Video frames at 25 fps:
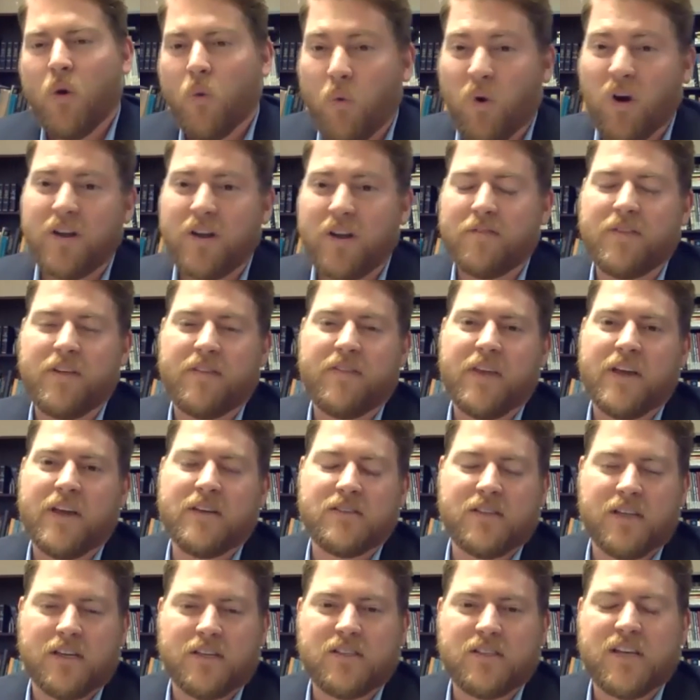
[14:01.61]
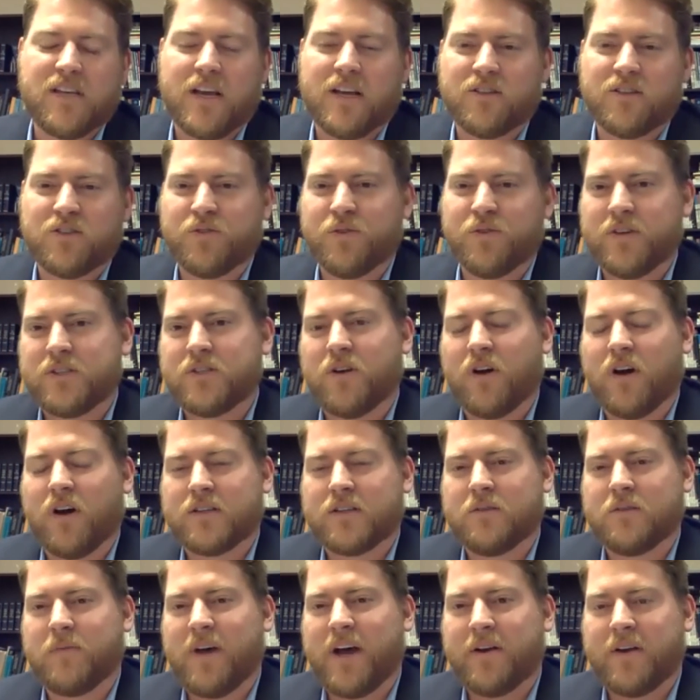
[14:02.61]
One of the things that C.S. Lewis
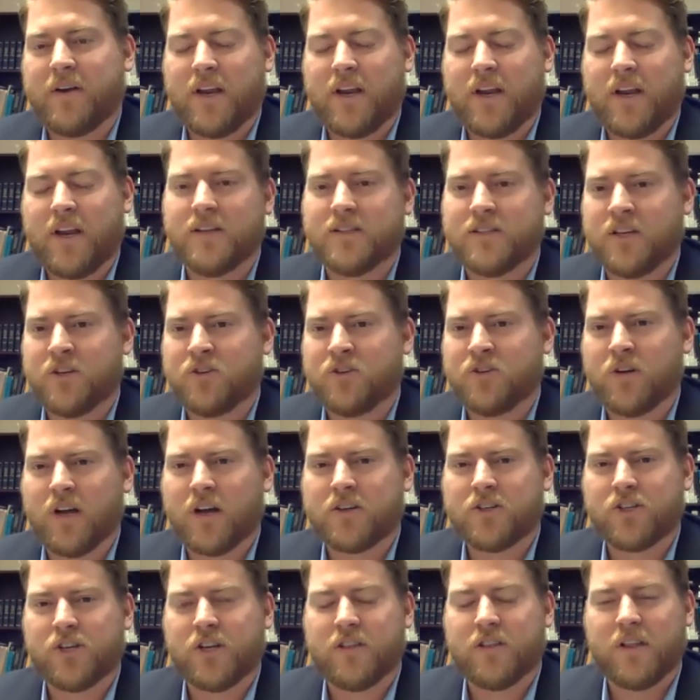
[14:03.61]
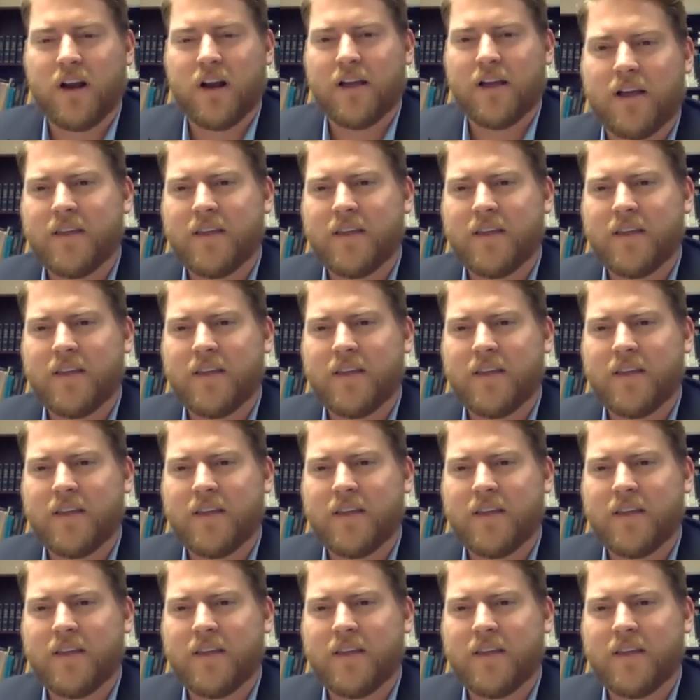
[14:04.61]
talks about in his introduction